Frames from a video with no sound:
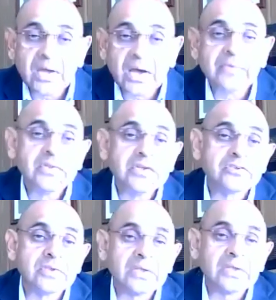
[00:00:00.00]
are the
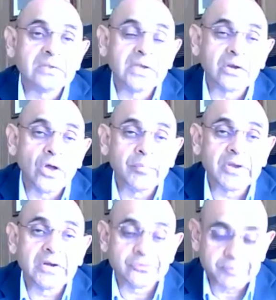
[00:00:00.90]
economic
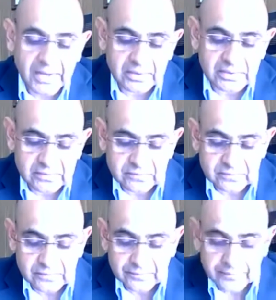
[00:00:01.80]

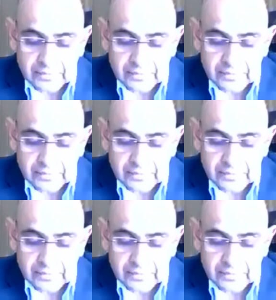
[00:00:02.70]
disparities.